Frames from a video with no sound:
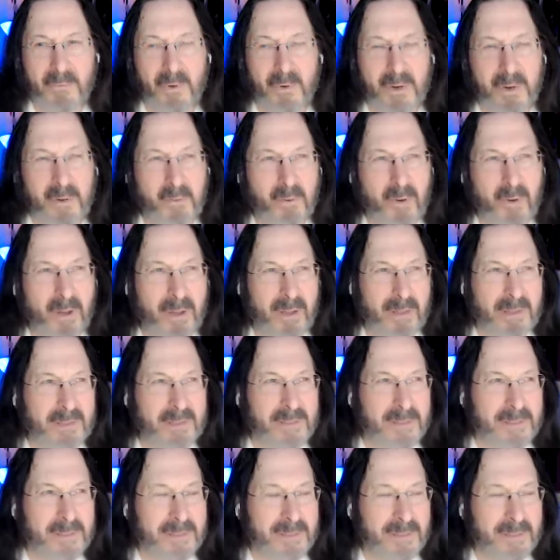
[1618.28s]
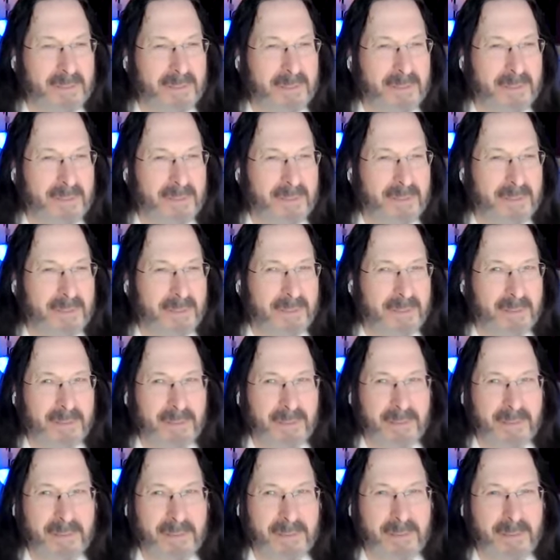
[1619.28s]
And what it was
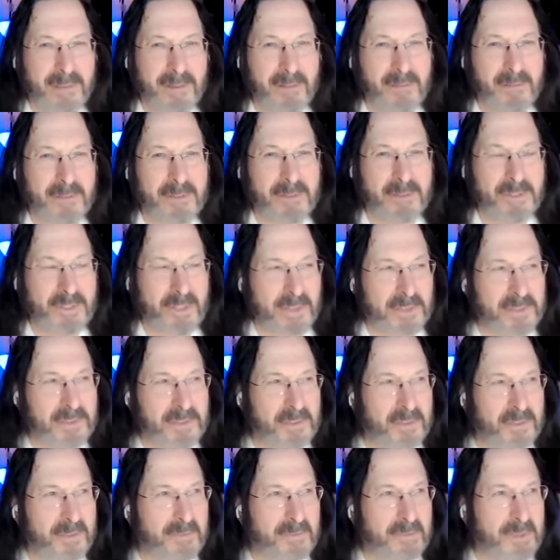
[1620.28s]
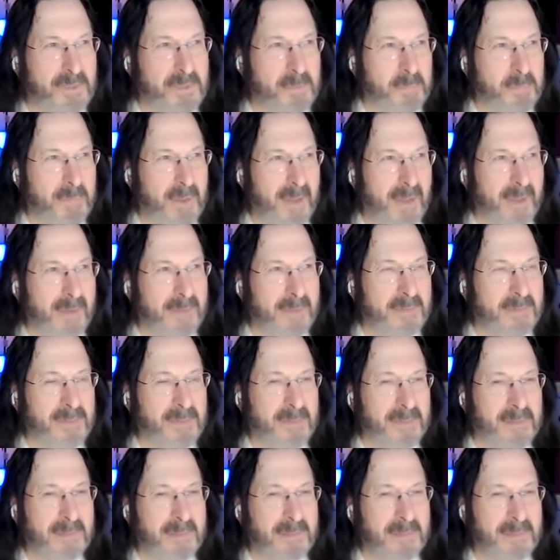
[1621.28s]
was a gesture of respect.